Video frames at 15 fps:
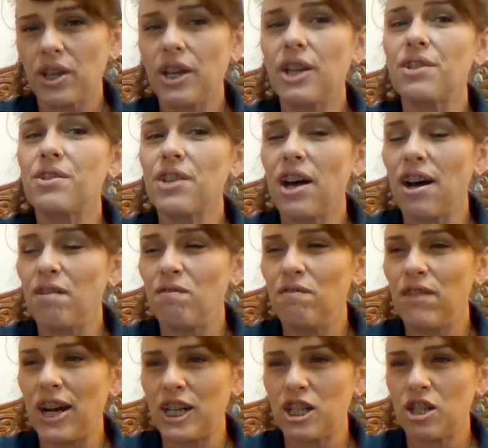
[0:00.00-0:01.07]
It's a
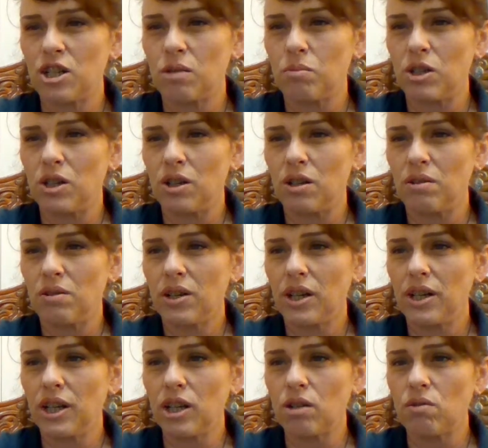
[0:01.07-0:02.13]
vegetable,
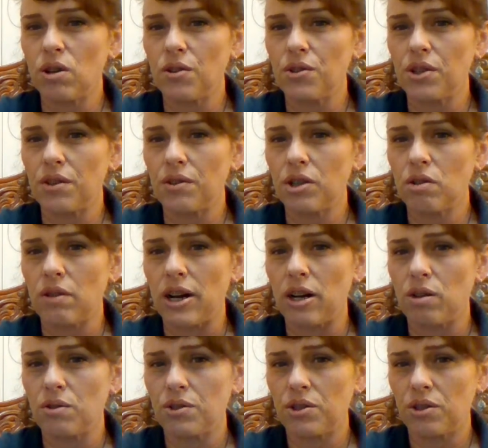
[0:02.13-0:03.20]
and it grows on the
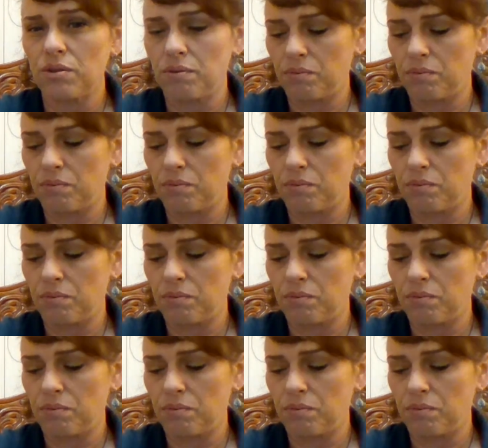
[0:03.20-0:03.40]
ground.